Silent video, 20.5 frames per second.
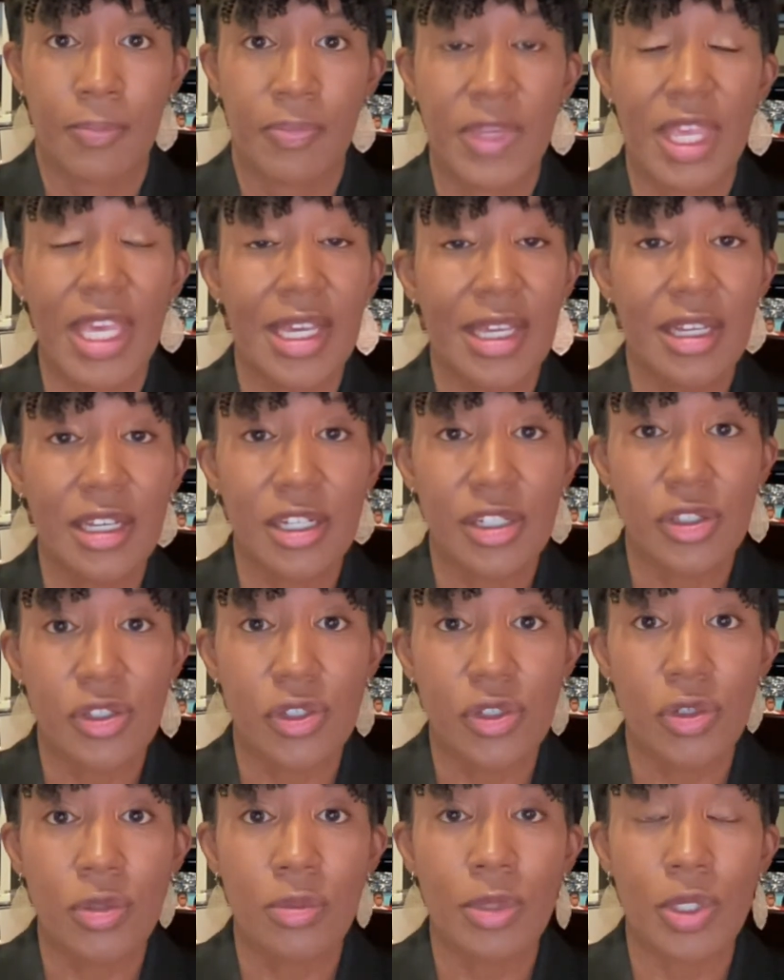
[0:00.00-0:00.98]
it can
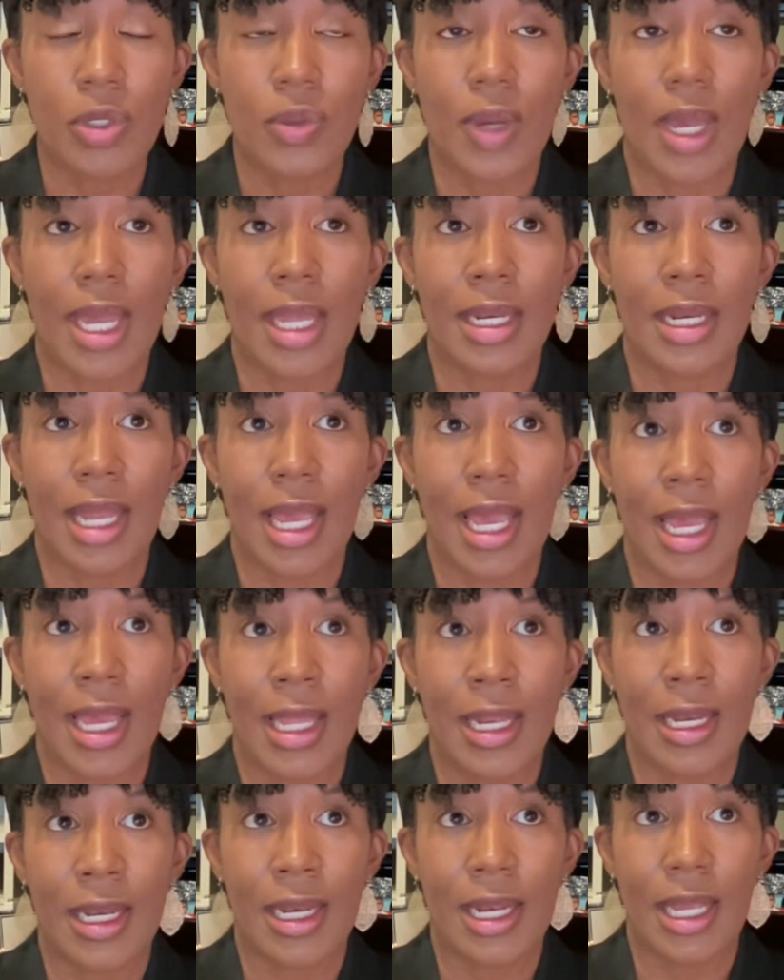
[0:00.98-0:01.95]
consume you.
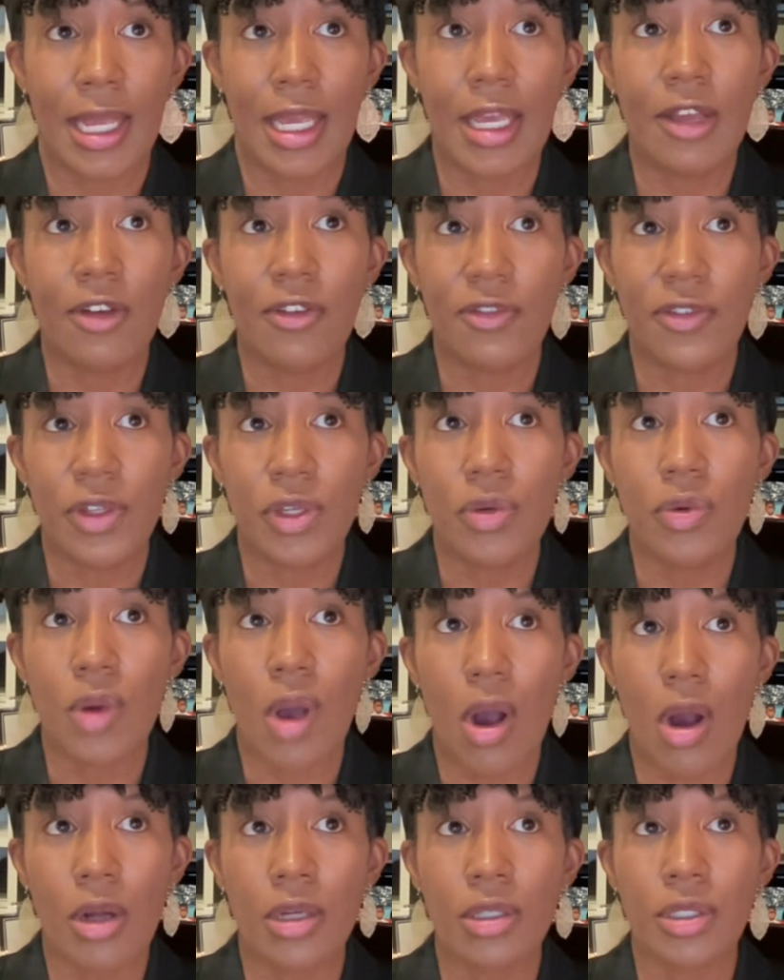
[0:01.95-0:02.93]
And if you
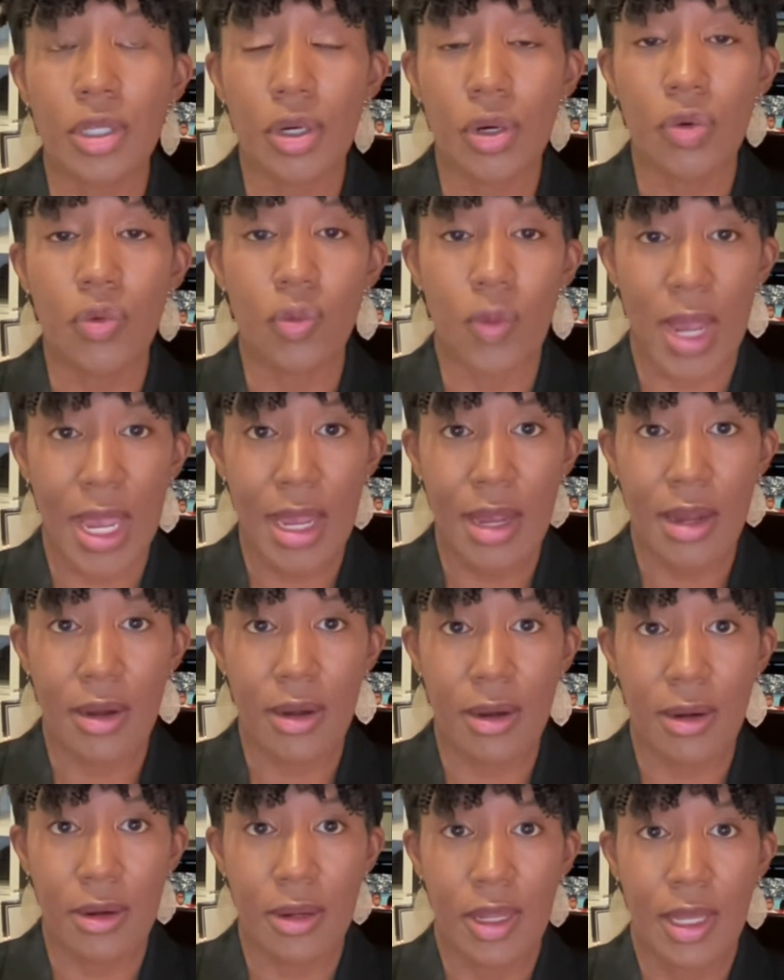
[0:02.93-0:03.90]
aren't
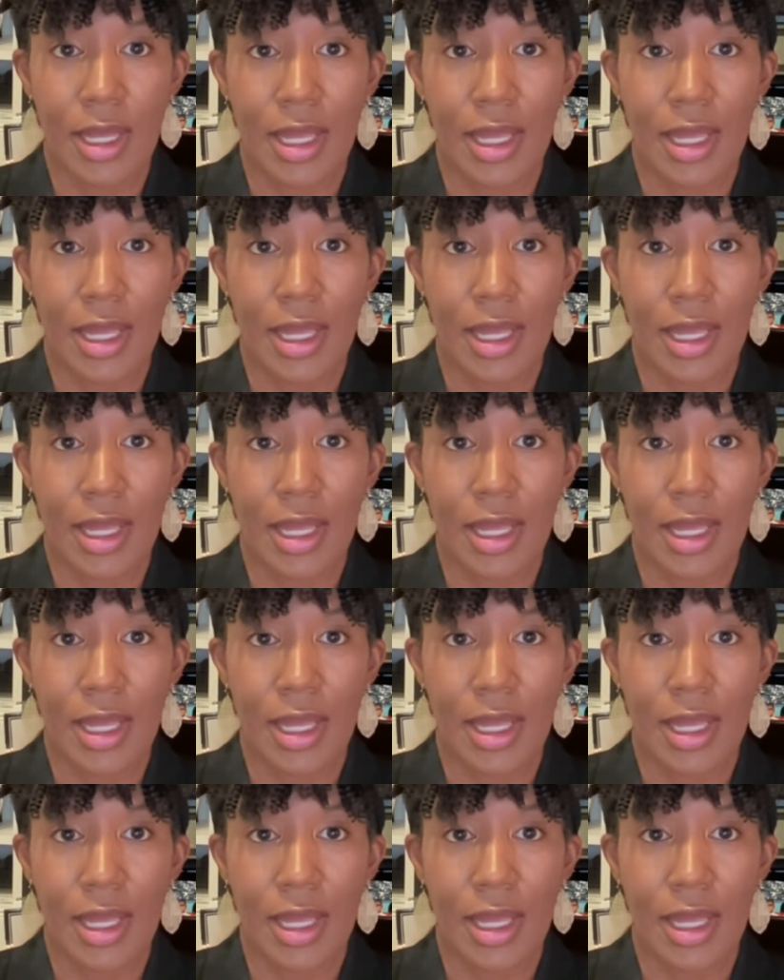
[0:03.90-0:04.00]
aware,